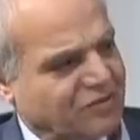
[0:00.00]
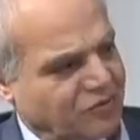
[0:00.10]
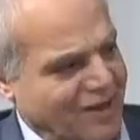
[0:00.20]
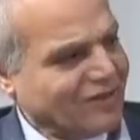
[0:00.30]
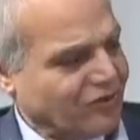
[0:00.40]
Do
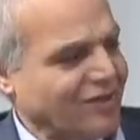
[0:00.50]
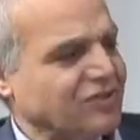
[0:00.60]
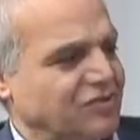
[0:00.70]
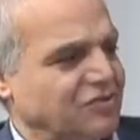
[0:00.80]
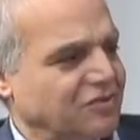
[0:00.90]
they
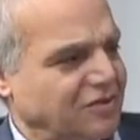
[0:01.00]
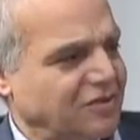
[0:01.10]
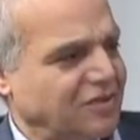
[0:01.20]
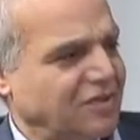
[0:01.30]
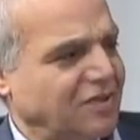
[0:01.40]
trust your,
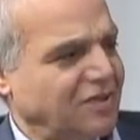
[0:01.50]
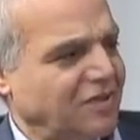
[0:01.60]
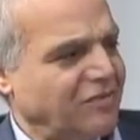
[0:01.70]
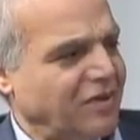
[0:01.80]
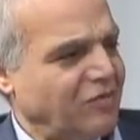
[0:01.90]
uh, I
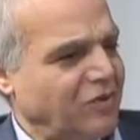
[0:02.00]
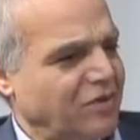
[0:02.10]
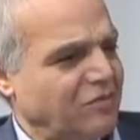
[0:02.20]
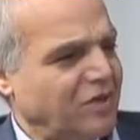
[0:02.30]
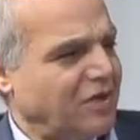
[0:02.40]
mean,
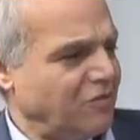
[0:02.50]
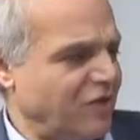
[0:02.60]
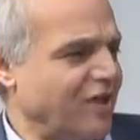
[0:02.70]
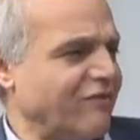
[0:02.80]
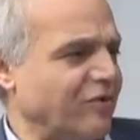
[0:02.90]
we, we, we
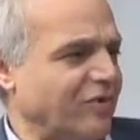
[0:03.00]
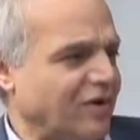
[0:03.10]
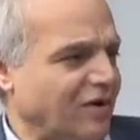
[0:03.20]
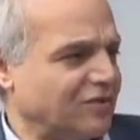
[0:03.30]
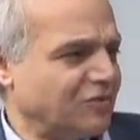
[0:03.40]
came from a
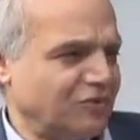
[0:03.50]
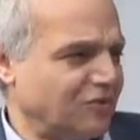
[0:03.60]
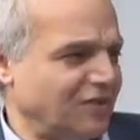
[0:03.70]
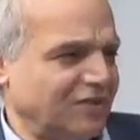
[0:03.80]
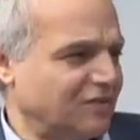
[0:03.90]
culture we
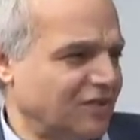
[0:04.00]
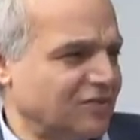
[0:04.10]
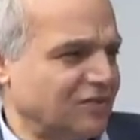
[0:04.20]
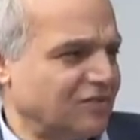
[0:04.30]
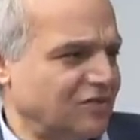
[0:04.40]
don't really
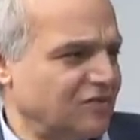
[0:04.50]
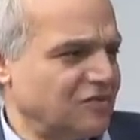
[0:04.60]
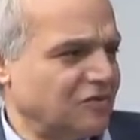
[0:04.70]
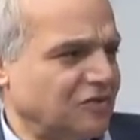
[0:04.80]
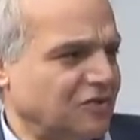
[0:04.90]
trust
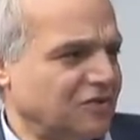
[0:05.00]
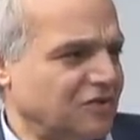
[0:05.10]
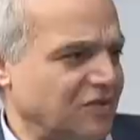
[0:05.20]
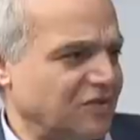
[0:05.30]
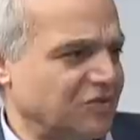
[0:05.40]
institutions,
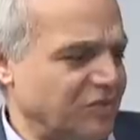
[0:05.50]
mm -hmm. you know, mm-hmm.